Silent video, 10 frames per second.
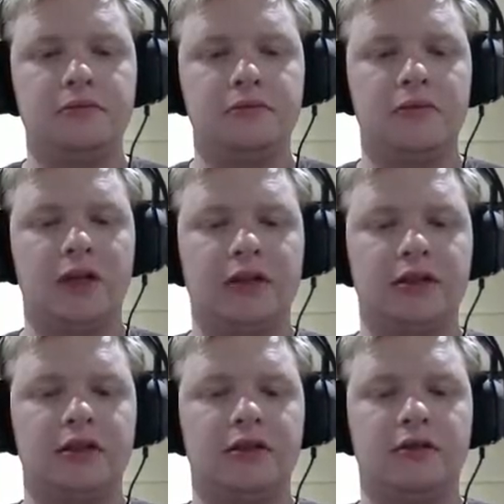That's
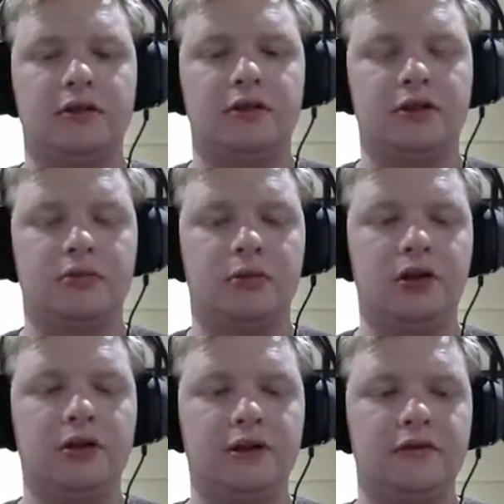
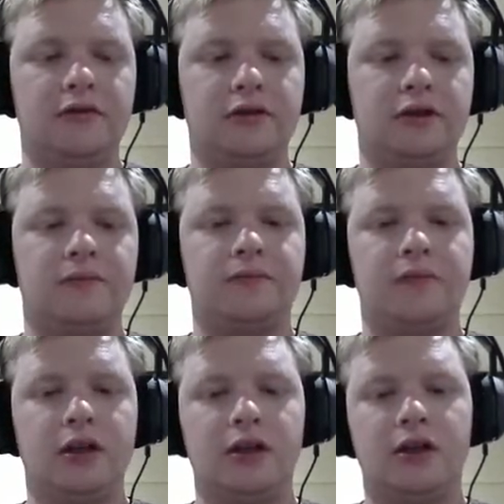explosives.
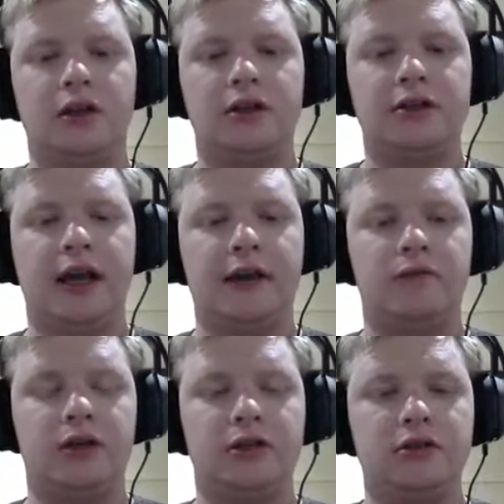
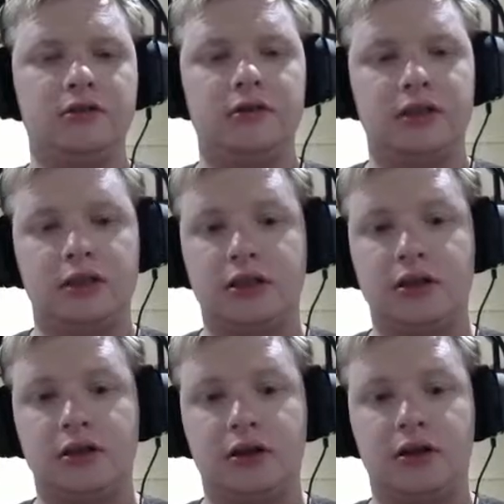Zam Wessel, which
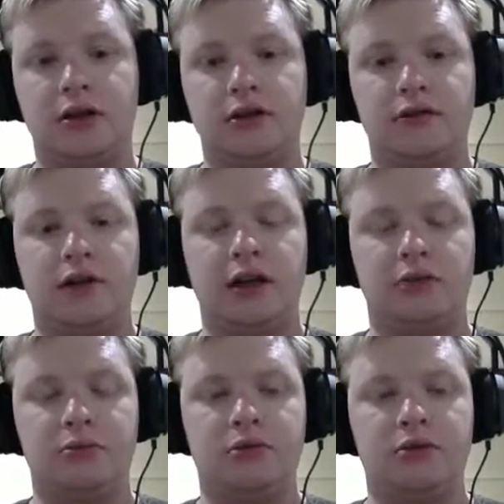is
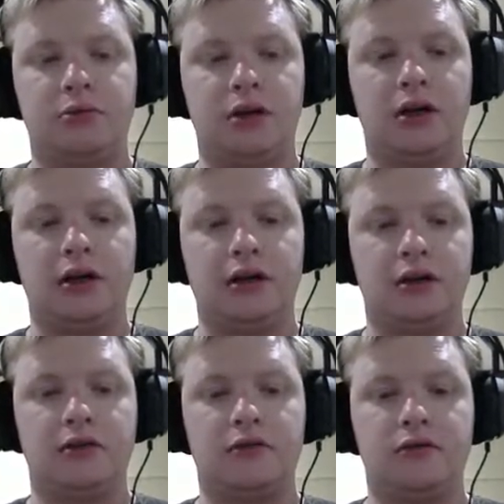available to buy, I
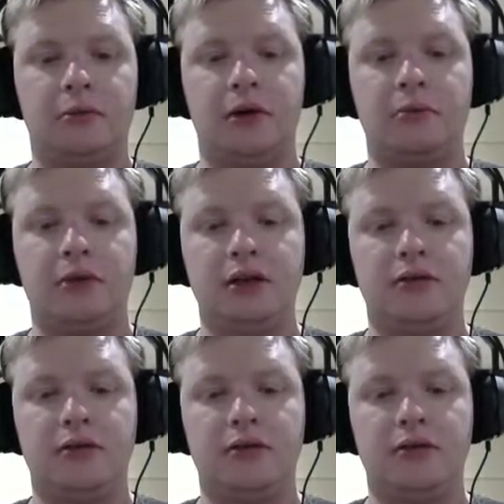remember.